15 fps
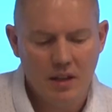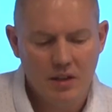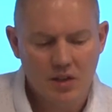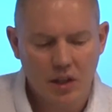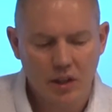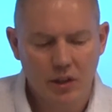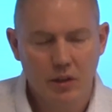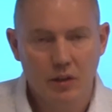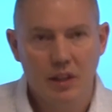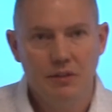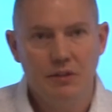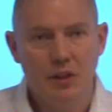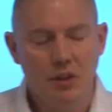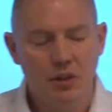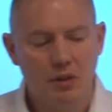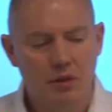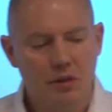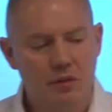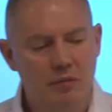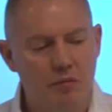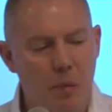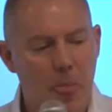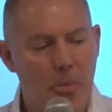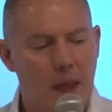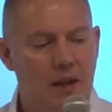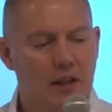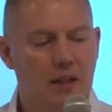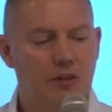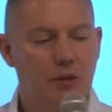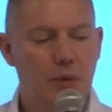So if you
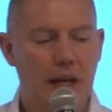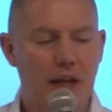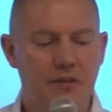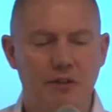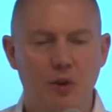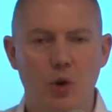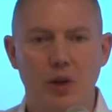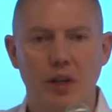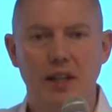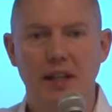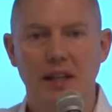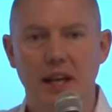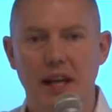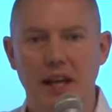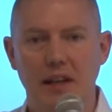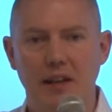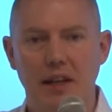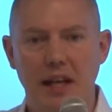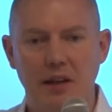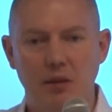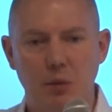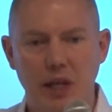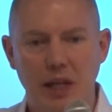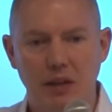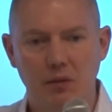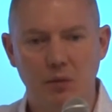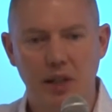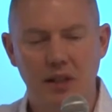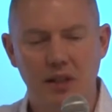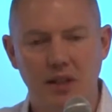play it forward and we
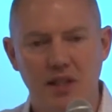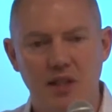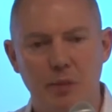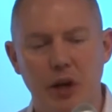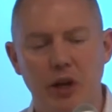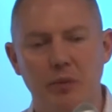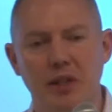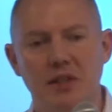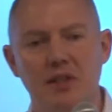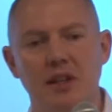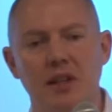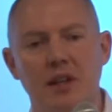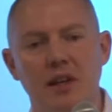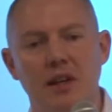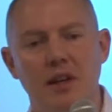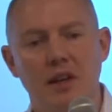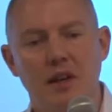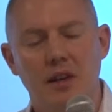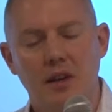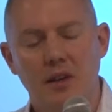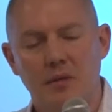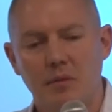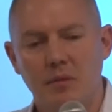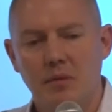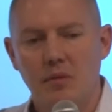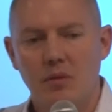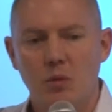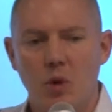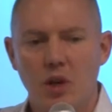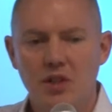did an experiment,
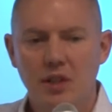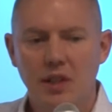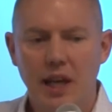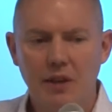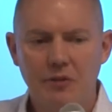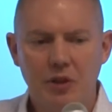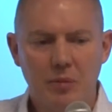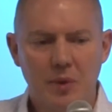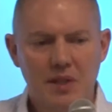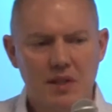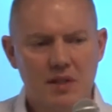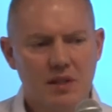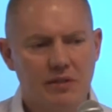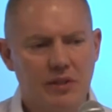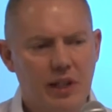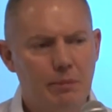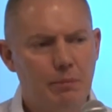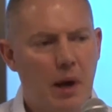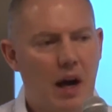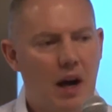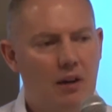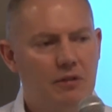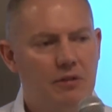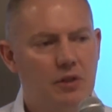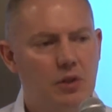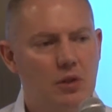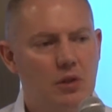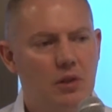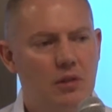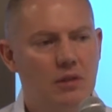what you get from this is a very
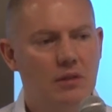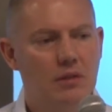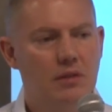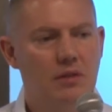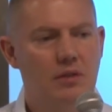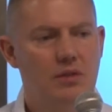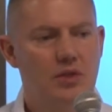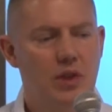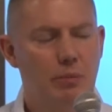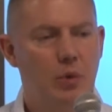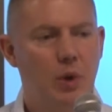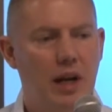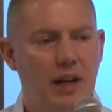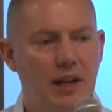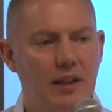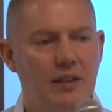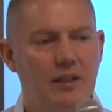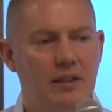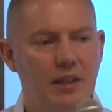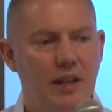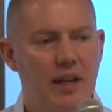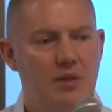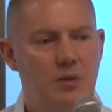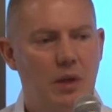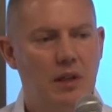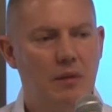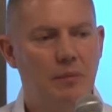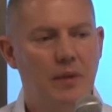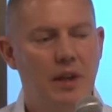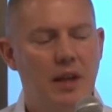powerful tripwire as well.
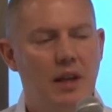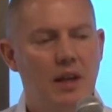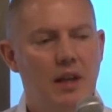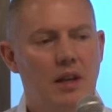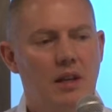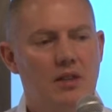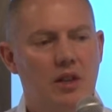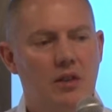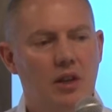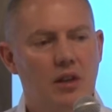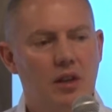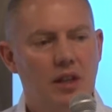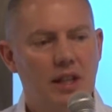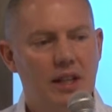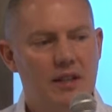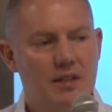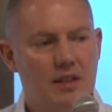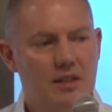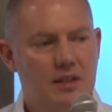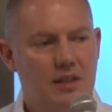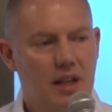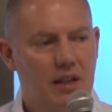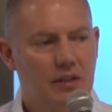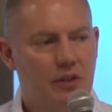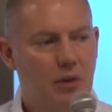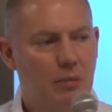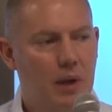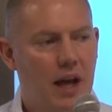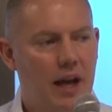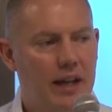So not only is it kind of
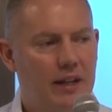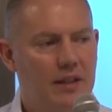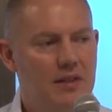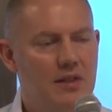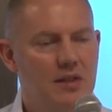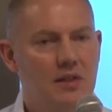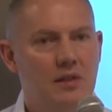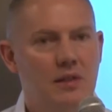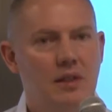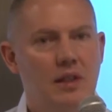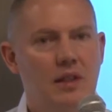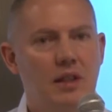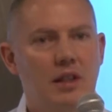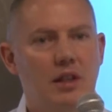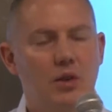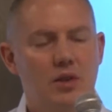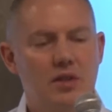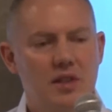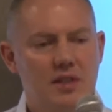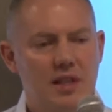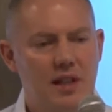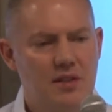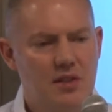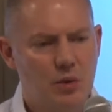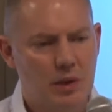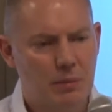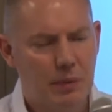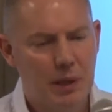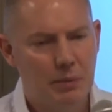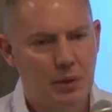compliance, it also tells you
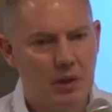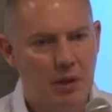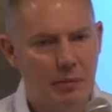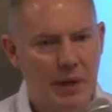when people are